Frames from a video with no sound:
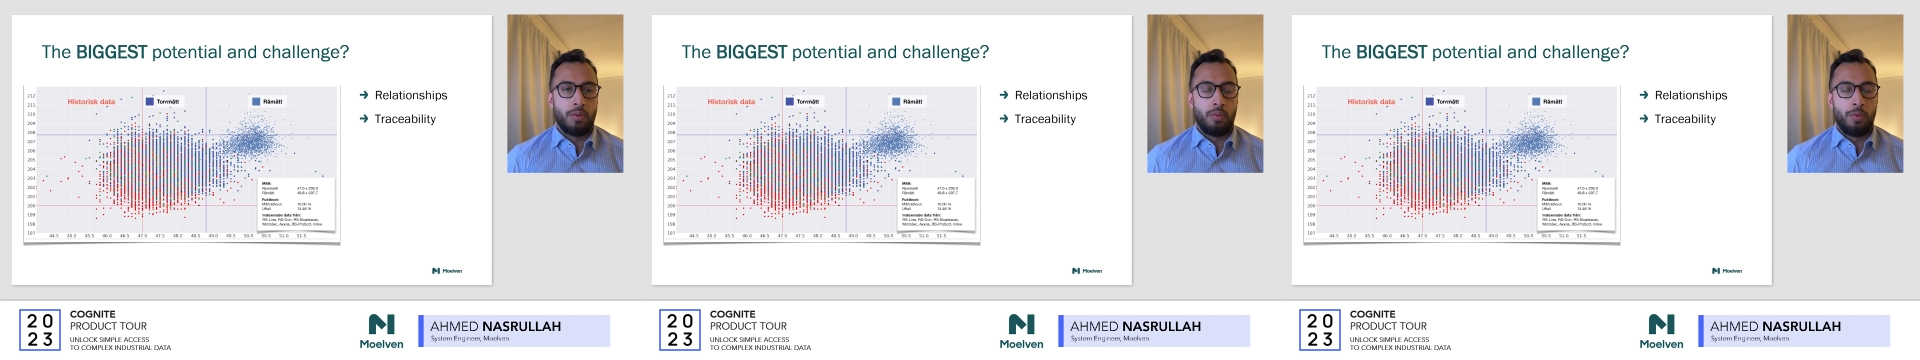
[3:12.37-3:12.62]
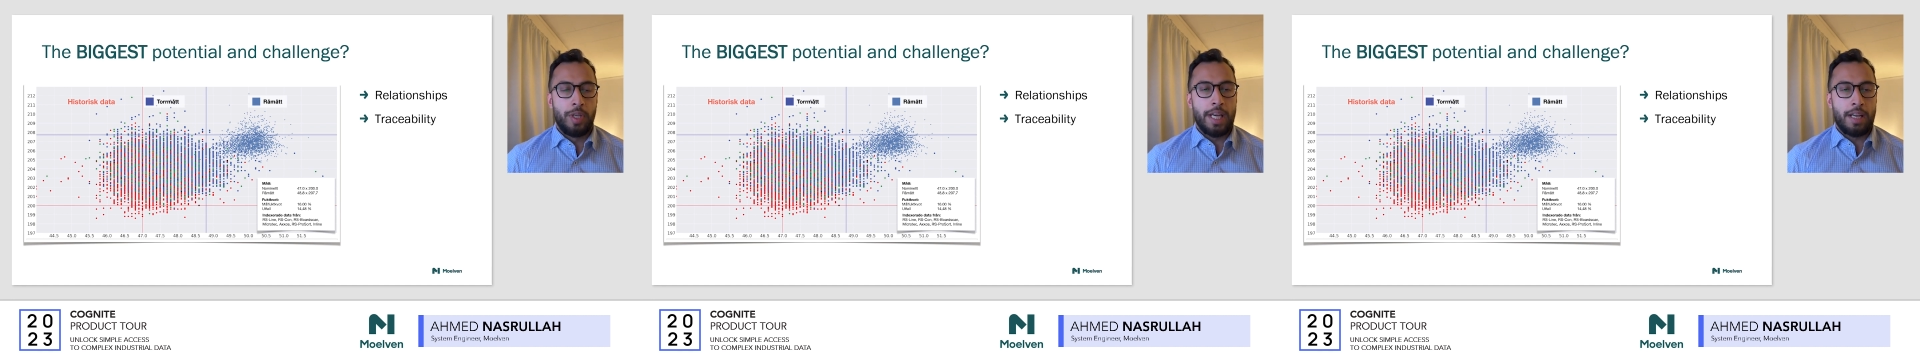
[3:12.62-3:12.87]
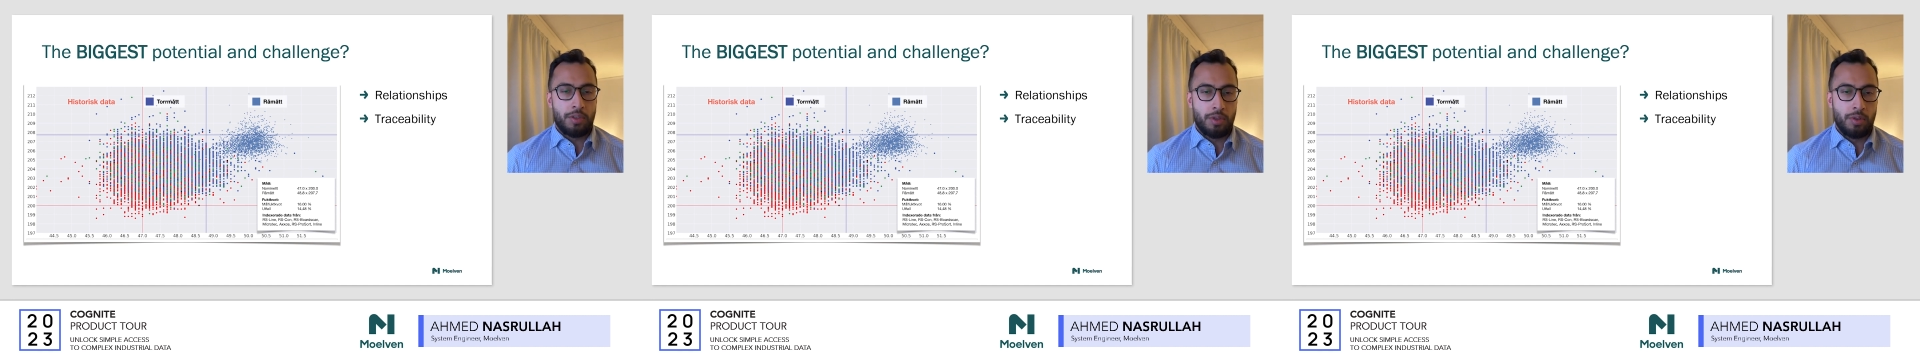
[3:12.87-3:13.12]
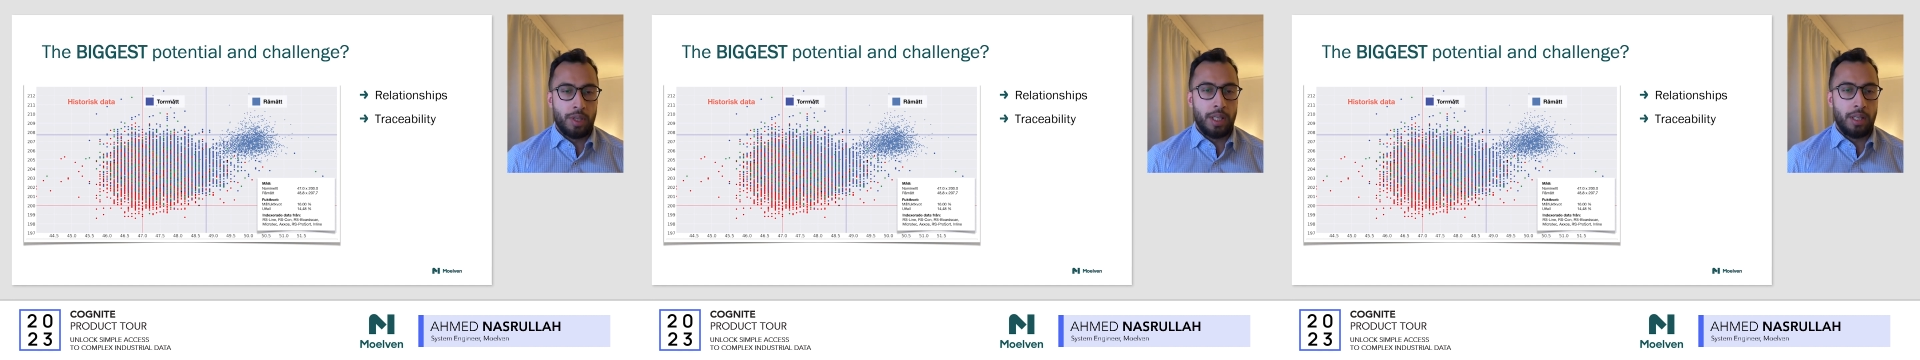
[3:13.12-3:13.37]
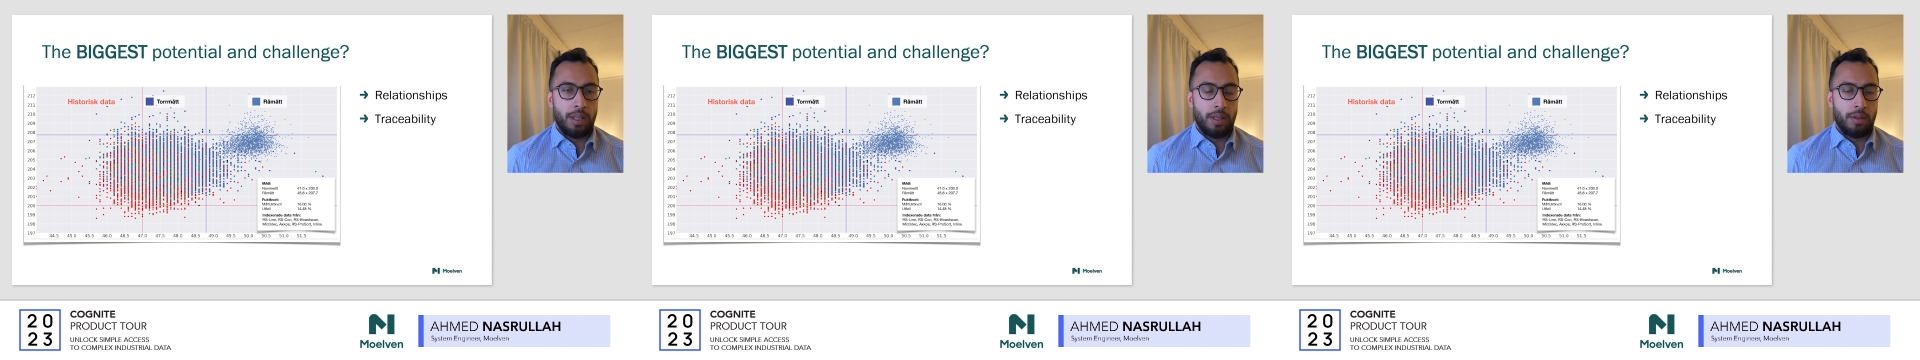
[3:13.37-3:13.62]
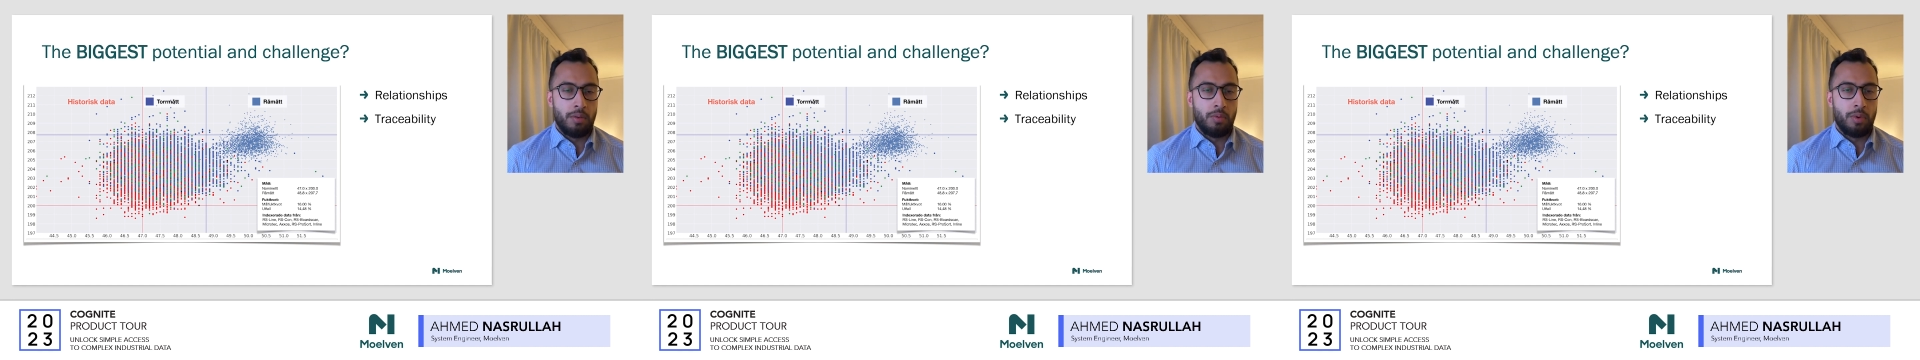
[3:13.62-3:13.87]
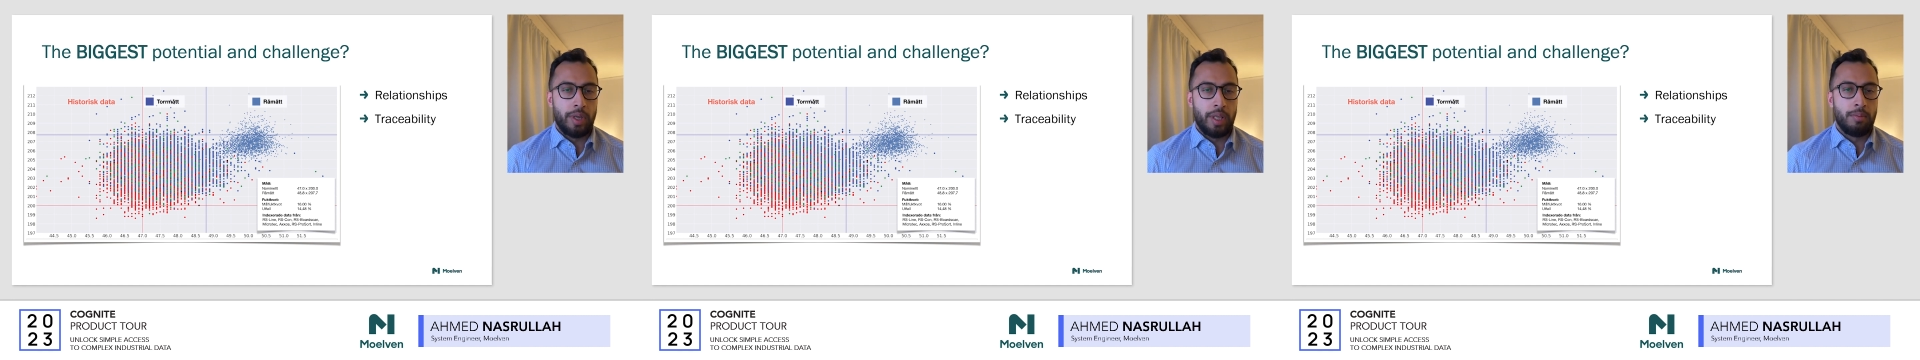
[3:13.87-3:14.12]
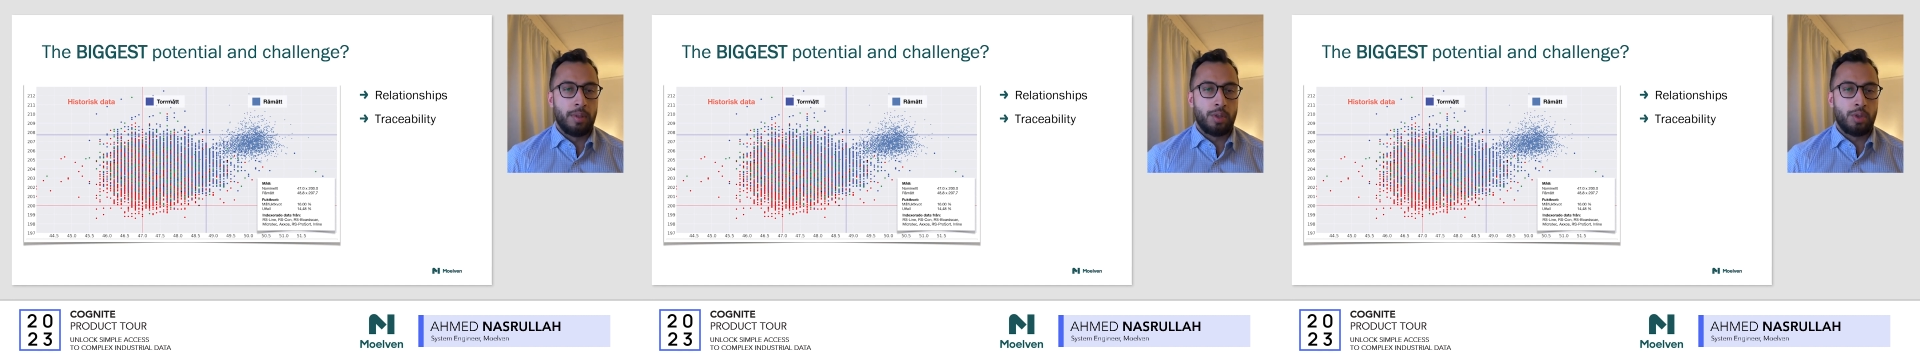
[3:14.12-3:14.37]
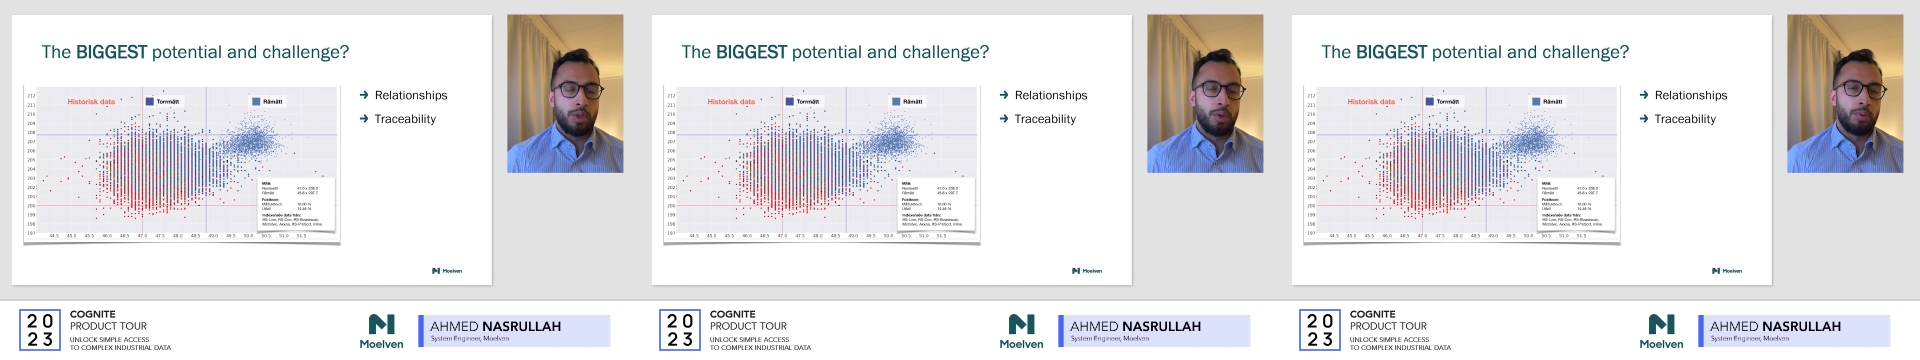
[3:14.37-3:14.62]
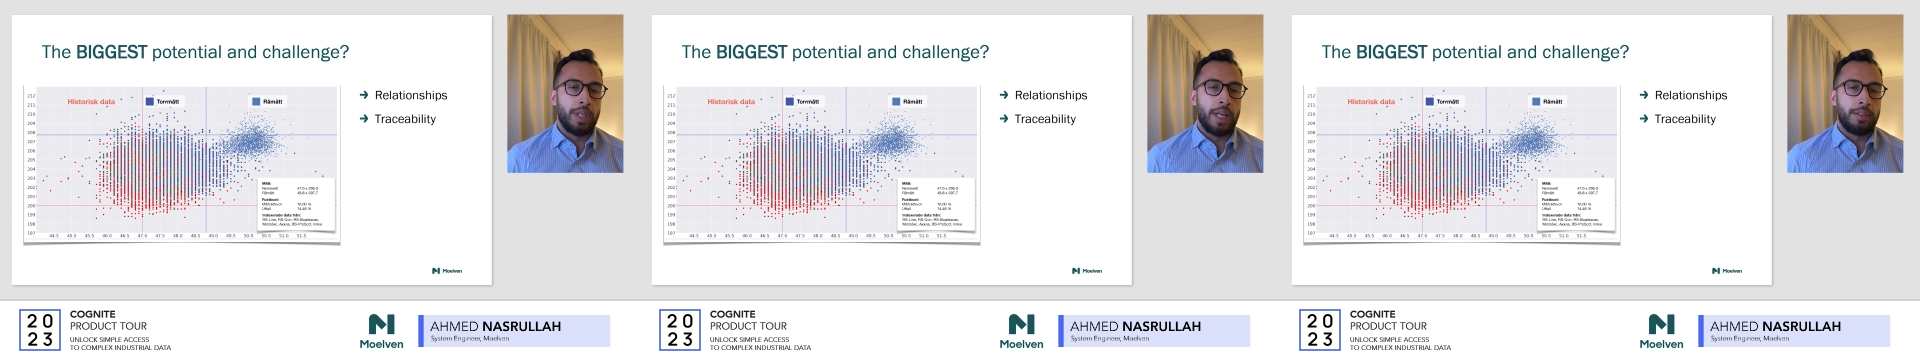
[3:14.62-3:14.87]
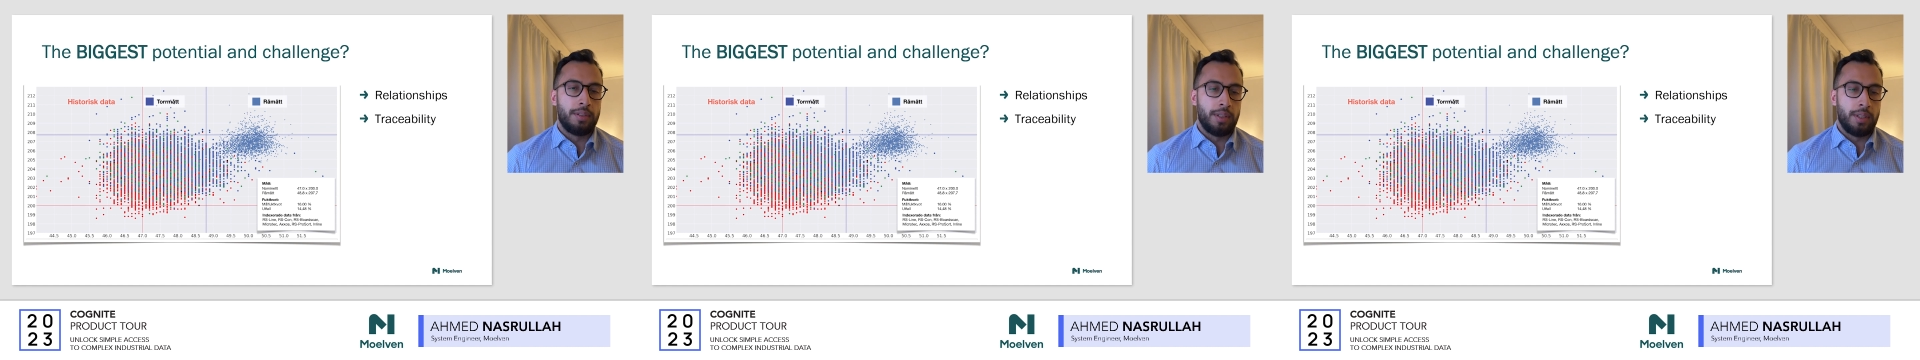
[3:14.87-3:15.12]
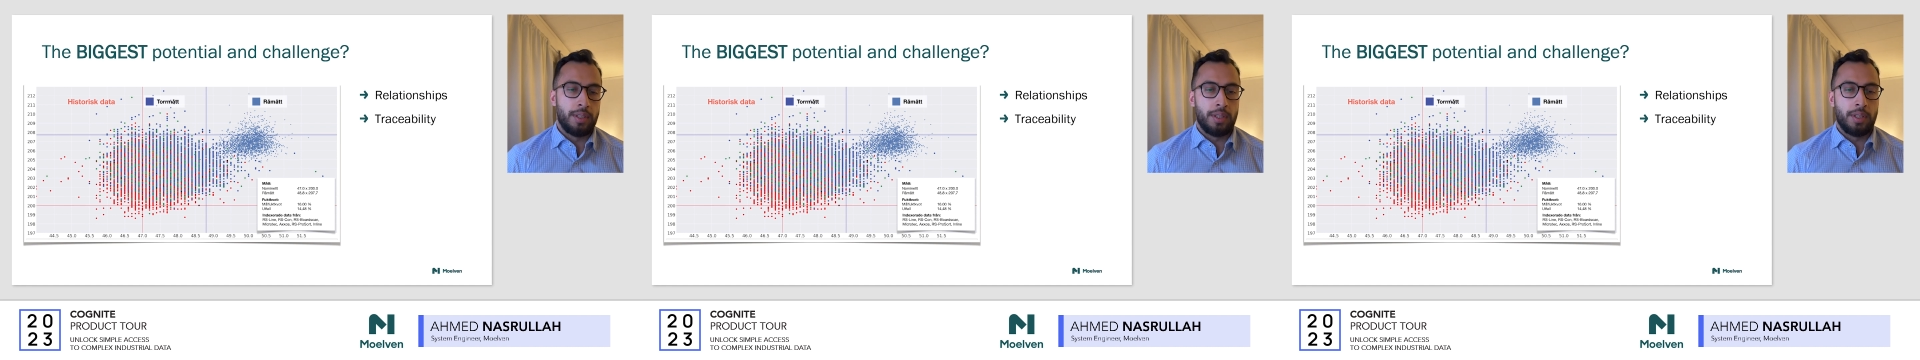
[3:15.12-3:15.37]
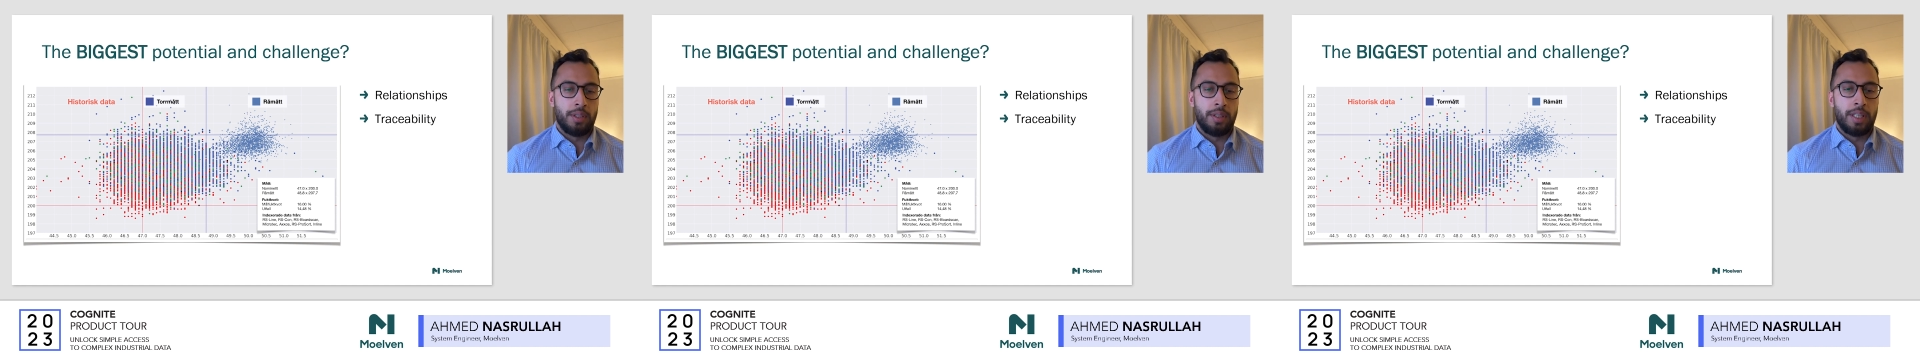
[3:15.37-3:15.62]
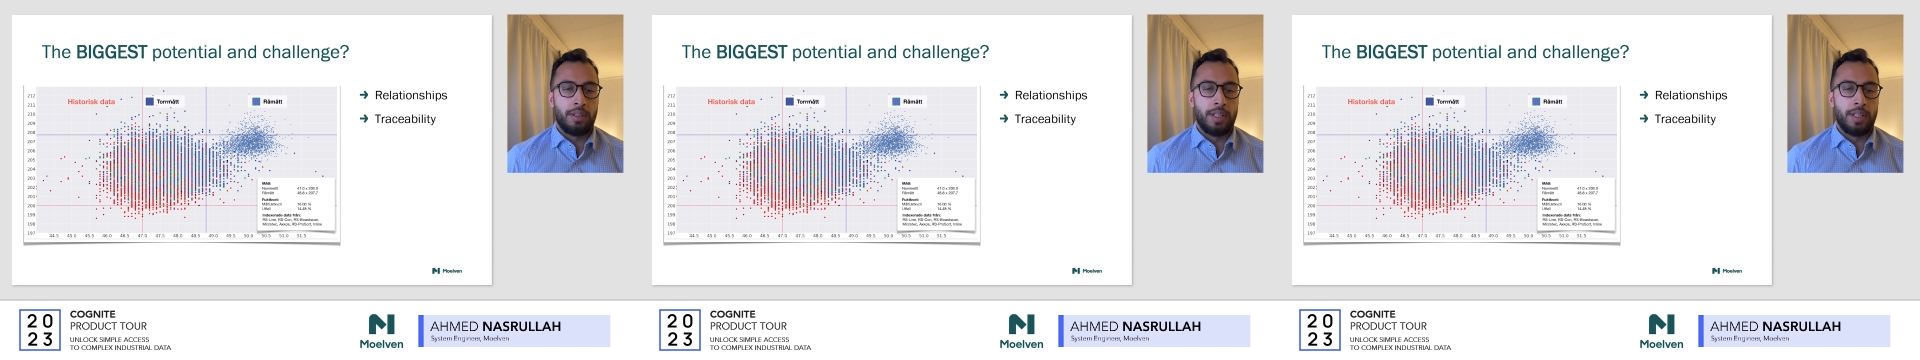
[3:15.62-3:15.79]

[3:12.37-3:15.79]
we actually were able to show that